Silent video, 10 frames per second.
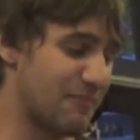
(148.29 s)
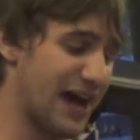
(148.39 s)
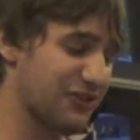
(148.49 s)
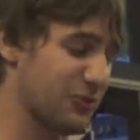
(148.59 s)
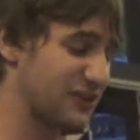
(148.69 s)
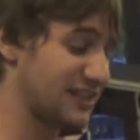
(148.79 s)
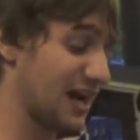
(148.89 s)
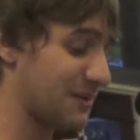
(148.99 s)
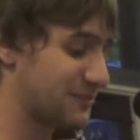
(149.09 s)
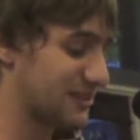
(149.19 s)
Math was the
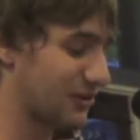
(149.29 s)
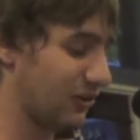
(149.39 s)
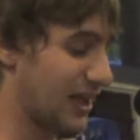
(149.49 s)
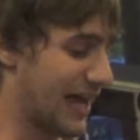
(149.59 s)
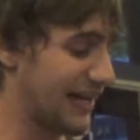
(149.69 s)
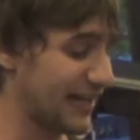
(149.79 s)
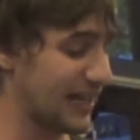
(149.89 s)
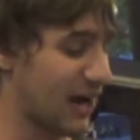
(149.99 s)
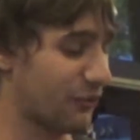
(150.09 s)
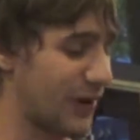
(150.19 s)
obstacle, and I
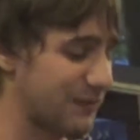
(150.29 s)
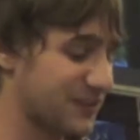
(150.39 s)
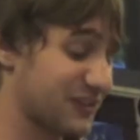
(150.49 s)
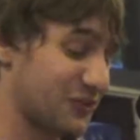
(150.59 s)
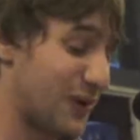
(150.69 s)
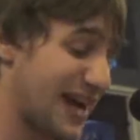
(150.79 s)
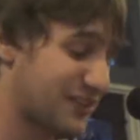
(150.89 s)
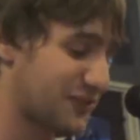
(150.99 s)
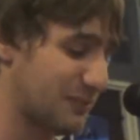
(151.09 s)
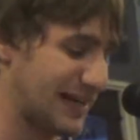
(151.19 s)
got
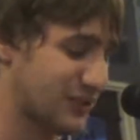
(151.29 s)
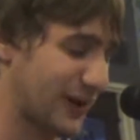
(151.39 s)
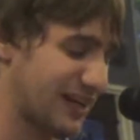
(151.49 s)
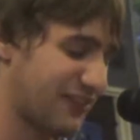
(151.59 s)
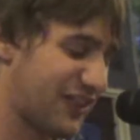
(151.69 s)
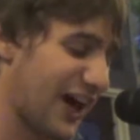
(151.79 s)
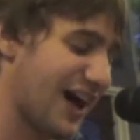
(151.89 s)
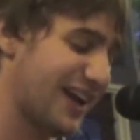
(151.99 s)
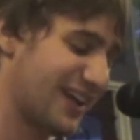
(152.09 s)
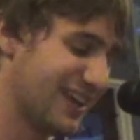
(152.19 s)
wrecked from my train of
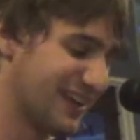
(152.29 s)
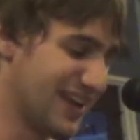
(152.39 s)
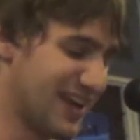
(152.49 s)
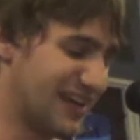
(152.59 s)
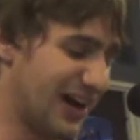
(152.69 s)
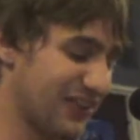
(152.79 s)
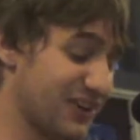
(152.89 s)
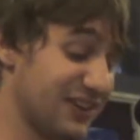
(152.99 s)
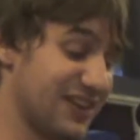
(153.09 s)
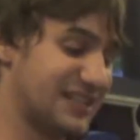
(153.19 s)
thought. Now that
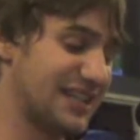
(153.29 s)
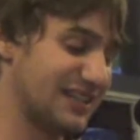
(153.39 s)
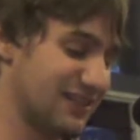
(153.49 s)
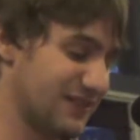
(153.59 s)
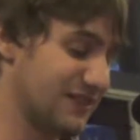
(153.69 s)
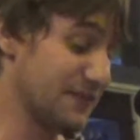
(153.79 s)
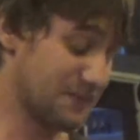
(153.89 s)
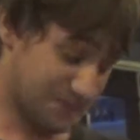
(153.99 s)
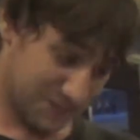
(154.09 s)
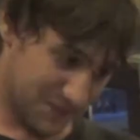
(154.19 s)
you're
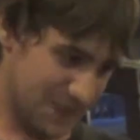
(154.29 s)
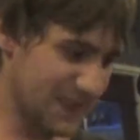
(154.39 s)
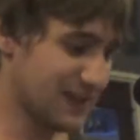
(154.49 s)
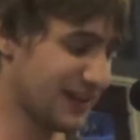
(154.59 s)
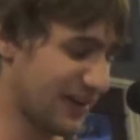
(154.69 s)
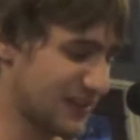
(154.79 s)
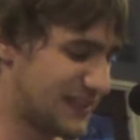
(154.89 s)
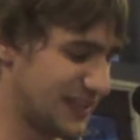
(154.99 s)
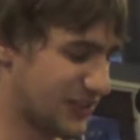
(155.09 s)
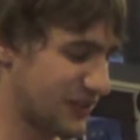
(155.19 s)
now the
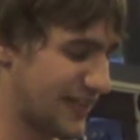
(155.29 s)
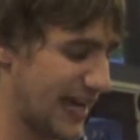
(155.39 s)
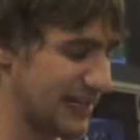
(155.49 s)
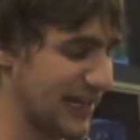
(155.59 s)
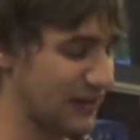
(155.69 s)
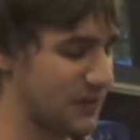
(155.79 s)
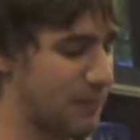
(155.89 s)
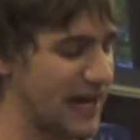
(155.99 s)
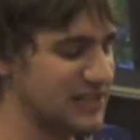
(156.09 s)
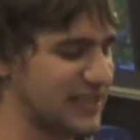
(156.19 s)
teacher is handing out
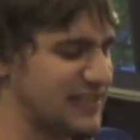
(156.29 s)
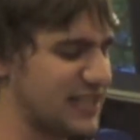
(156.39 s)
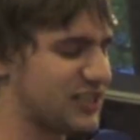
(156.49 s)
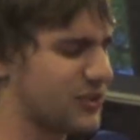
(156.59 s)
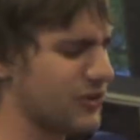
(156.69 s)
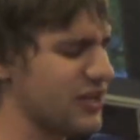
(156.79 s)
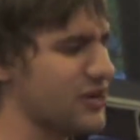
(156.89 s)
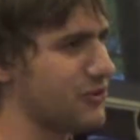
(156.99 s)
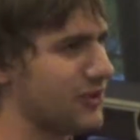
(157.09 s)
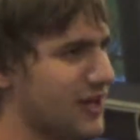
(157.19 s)
the page that says, screw
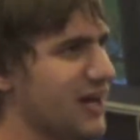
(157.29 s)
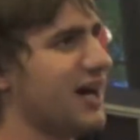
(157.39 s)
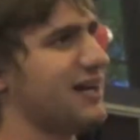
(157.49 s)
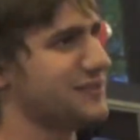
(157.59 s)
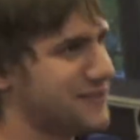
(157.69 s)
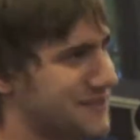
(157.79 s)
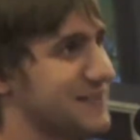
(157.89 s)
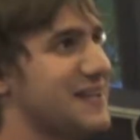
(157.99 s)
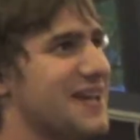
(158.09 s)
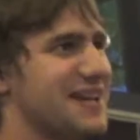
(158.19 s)
you. Ah, shh,
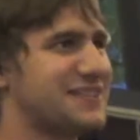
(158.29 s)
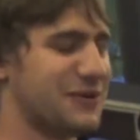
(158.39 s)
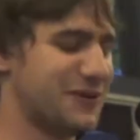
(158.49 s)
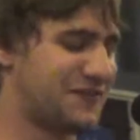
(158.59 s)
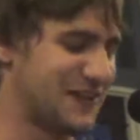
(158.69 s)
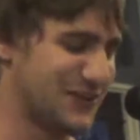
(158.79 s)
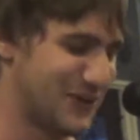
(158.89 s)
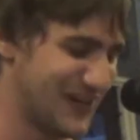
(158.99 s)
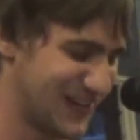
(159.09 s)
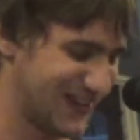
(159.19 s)
it's a
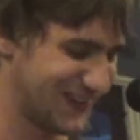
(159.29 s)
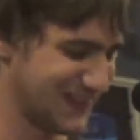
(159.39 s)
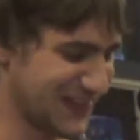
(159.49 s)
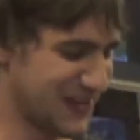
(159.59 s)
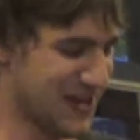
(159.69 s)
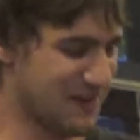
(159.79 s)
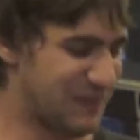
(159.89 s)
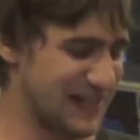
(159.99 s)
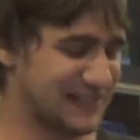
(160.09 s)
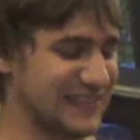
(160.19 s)
review.
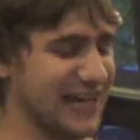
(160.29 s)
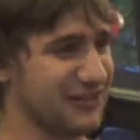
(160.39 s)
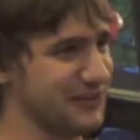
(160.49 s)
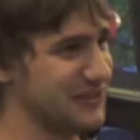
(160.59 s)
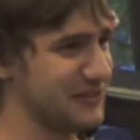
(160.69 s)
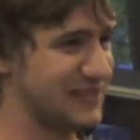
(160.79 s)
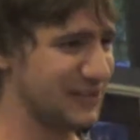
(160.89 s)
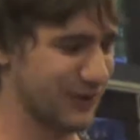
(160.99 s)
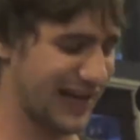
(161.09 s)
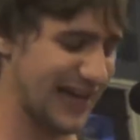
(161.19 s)
Being cycled, do you
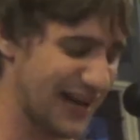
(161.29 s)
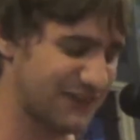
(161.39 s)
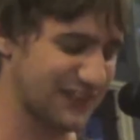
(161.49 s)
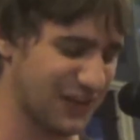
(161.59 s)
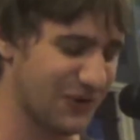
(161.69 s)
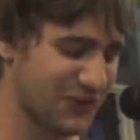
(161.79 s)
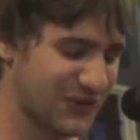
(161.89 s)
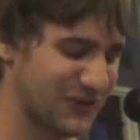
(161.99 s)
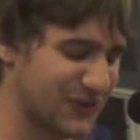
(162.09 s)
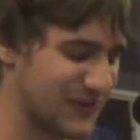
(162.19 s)
see what I have to go
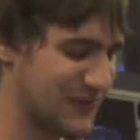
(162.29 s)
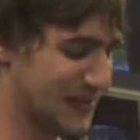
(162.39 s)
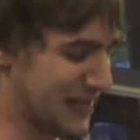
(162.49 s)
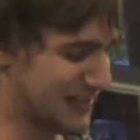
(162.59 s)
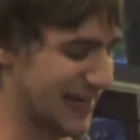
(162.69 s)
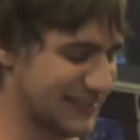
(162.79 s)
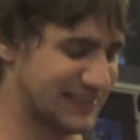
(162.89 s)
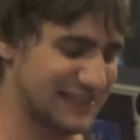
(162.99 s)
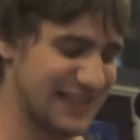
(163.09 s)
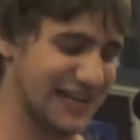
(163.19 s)
through? Test
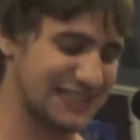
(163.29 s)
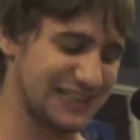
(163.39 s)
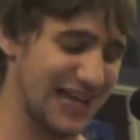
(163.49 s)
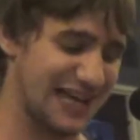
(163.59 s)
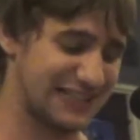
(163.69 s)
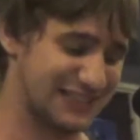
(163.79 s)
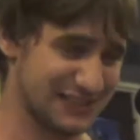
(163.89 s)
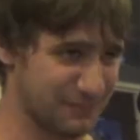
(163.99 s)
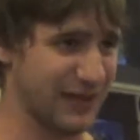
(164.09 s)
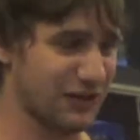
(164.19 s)
is next class,
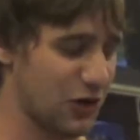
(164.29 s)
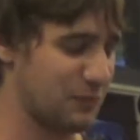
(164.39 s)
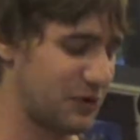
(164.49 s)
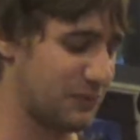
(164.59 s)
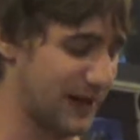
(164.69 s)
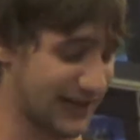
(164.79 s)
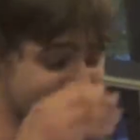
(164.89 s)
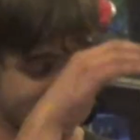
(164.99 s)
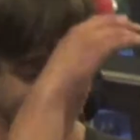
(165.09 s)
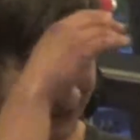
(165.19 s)
better hope you
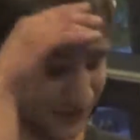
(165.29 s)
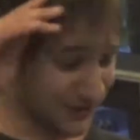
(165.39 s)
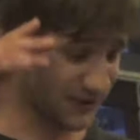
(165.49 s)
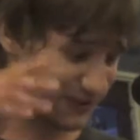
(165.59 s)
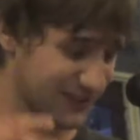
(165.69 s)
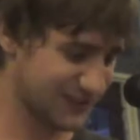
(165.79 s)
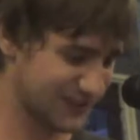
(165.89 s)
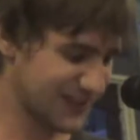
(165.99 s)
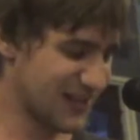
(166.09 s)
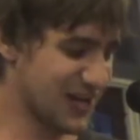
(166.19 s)
pass.
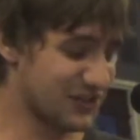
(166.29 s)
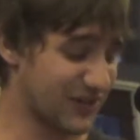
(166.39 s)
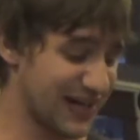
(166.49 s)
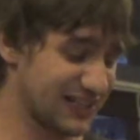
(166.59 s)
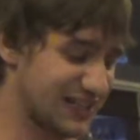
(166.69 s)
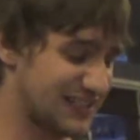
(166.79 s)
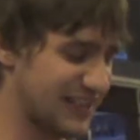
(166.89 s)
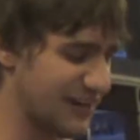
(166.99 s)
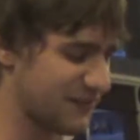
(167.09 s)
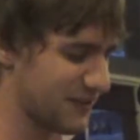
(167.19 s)
Trying to
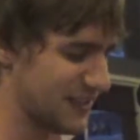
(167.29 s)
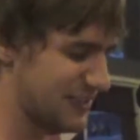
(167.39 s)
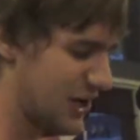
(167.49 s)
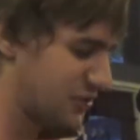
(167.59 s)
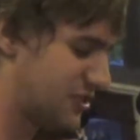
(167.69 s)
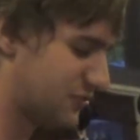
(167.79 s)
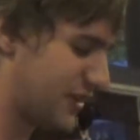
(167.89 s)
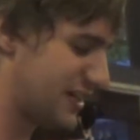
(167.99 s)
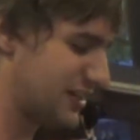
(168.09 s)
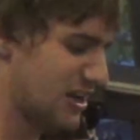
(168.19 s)
decipher these notes you've
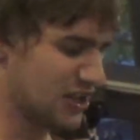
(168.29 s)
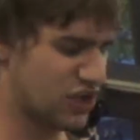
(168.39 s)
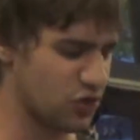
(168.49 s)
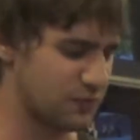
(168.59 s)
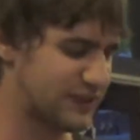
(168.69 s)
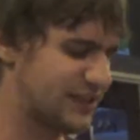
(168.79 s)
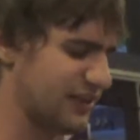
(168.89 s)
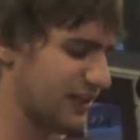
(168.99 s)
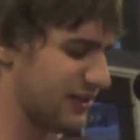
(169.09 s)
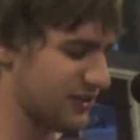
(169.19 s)
written. Cube,
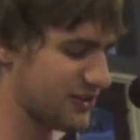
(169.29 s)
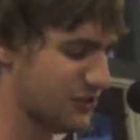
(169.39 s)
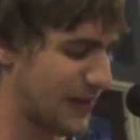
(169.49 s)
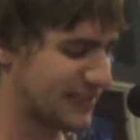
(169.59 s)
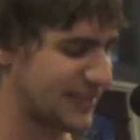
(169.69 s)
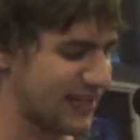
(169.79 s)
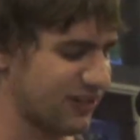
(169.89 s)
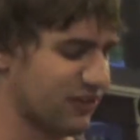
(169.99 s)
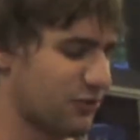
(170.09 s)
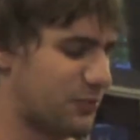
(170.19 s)
cylinders, and
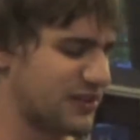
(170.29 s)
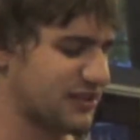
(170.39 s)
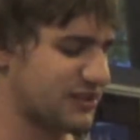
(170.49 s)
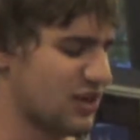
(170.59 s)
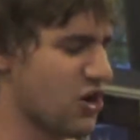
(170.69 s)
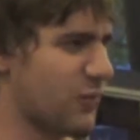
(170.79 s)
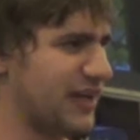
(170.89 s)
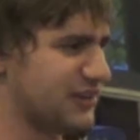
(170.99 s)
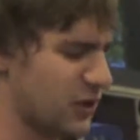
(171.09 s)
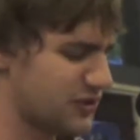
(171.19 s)
rectangular prisms.
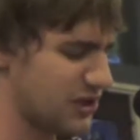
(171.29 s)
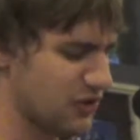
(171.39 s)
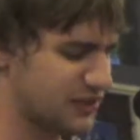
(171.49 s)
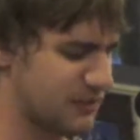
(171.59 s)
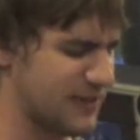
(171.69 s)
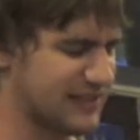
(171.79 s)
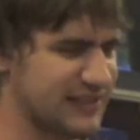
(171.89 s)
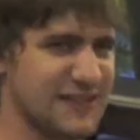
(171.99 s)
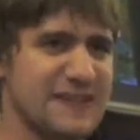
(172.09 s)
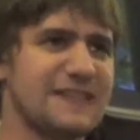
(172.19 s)
Wait, those notes are missing.